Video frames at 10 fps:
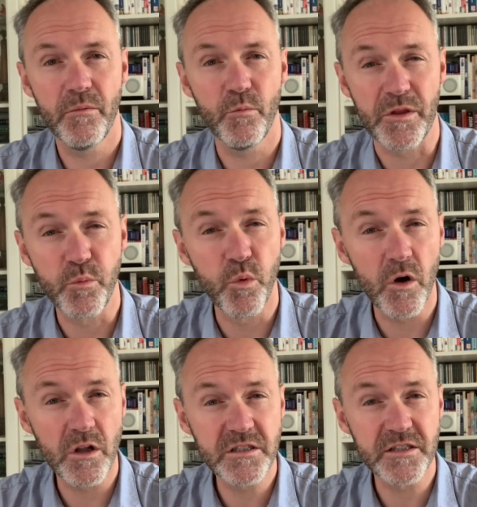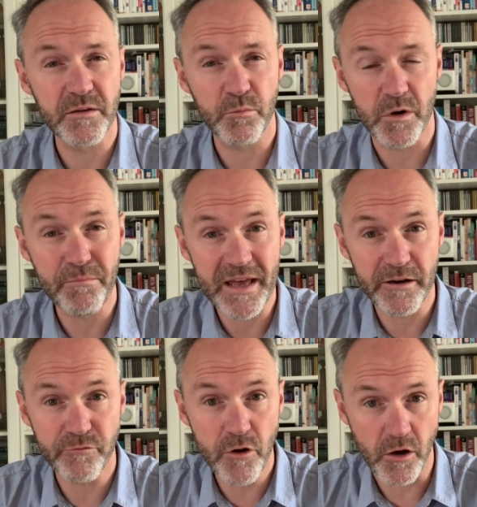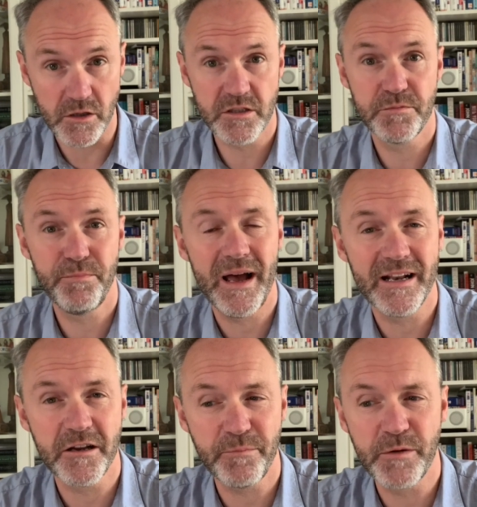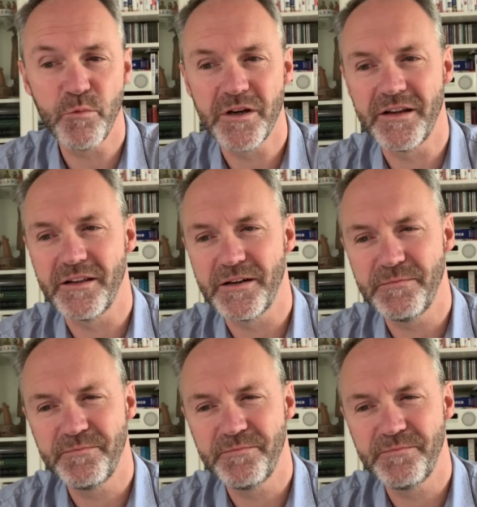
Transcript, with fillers: with walls that were made of rocks piled up on one another.